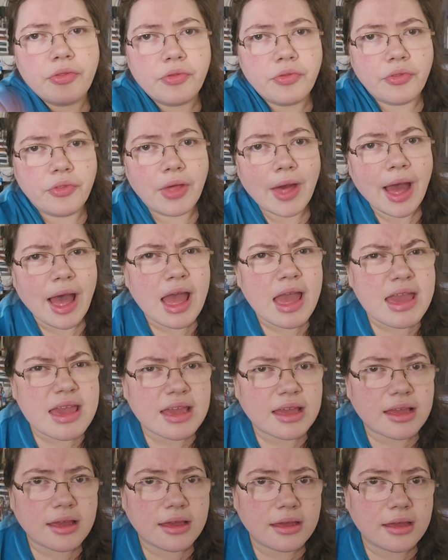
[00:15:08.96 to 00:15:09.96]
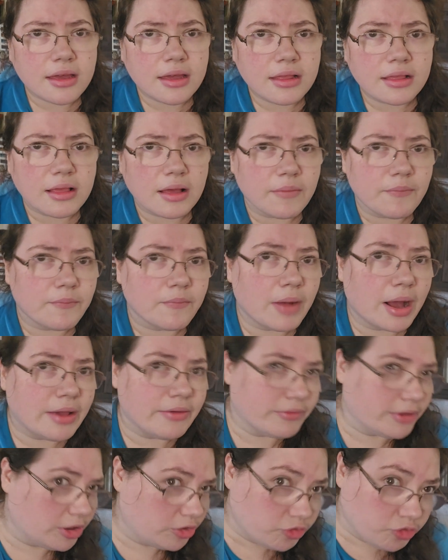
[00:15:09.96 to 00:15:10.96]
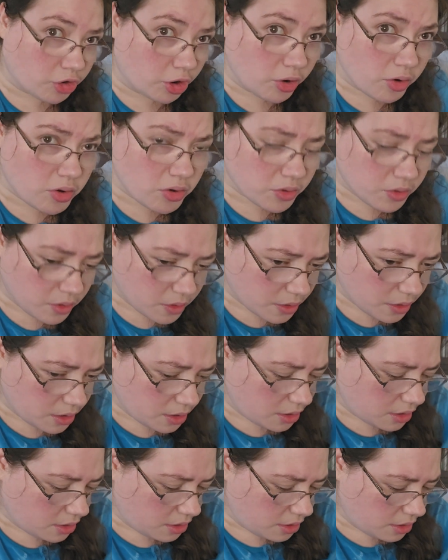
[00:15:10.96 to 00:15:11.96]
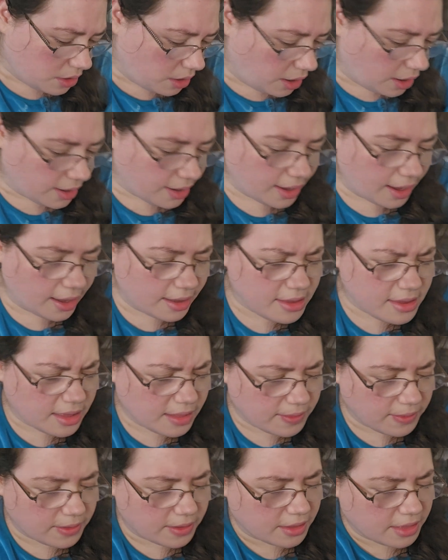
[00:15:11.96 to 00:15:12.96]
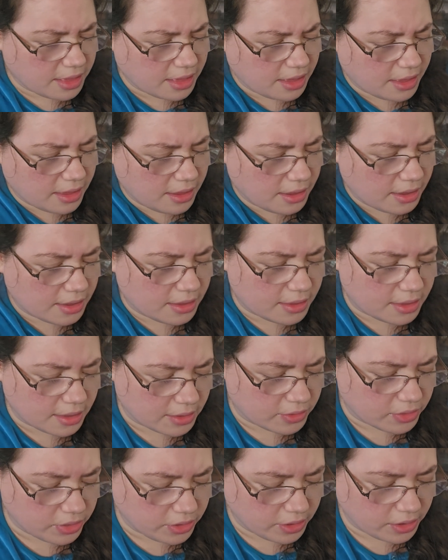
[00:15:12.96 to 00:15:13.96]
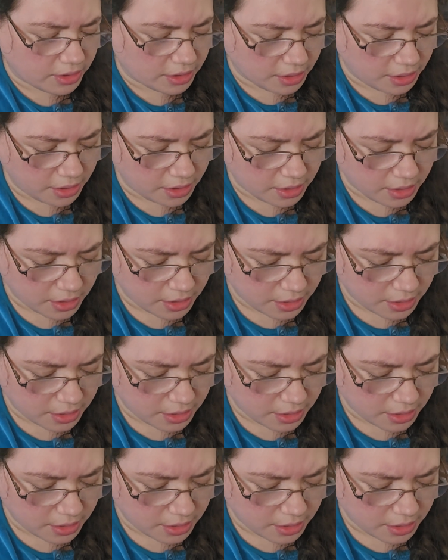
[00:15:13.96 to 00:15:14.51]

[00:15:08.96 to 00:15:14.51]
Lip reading: that is my Rachel. Again, this is the